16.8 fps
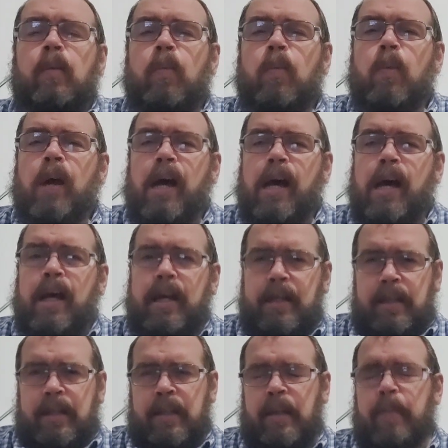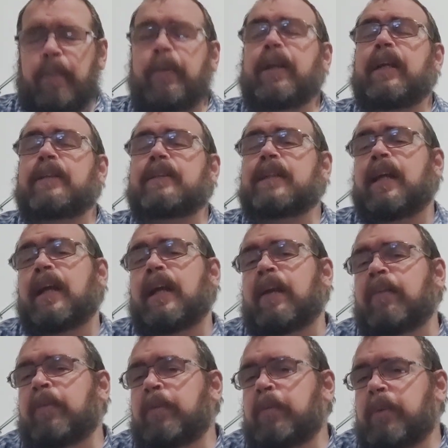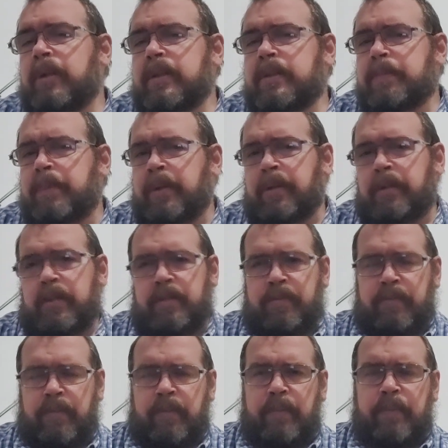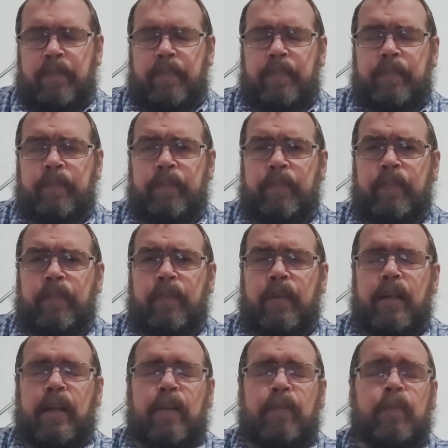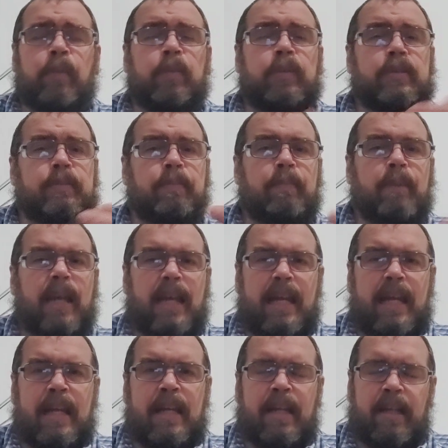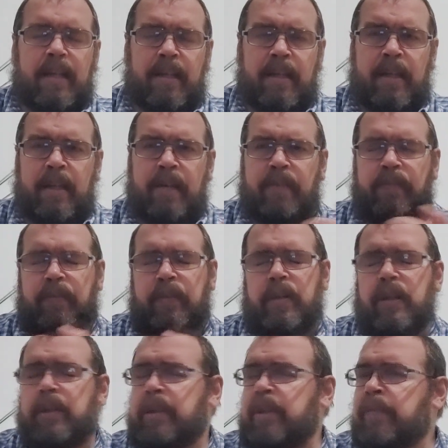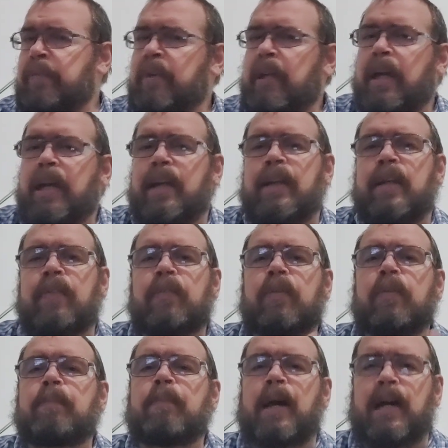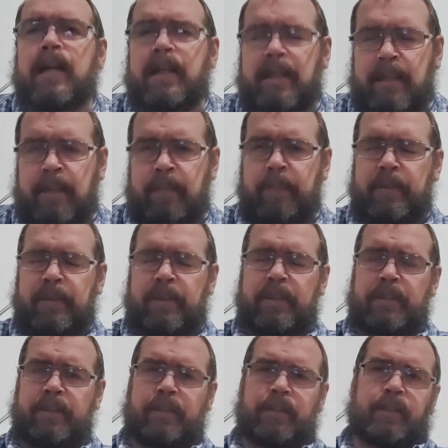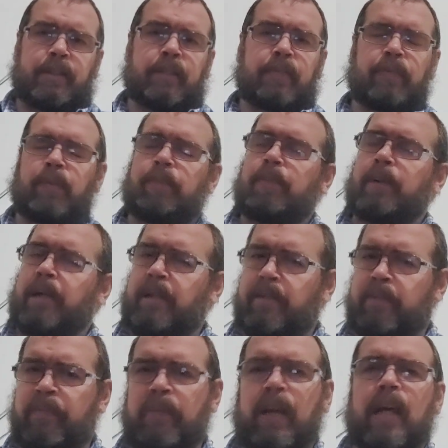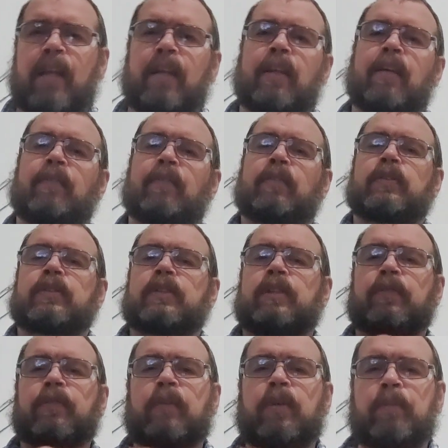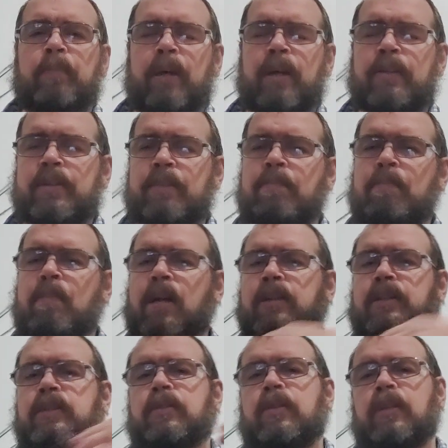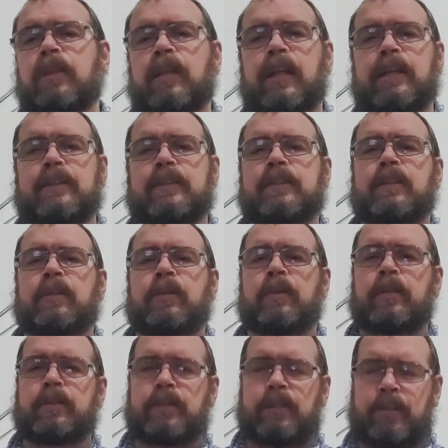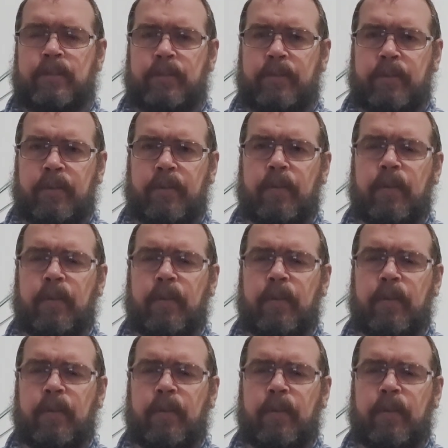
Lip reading: Why? Because everyone is built different. Everyone's made different. You've got different body compositions, different body fat levels, different amounts of muscle, etc., etc.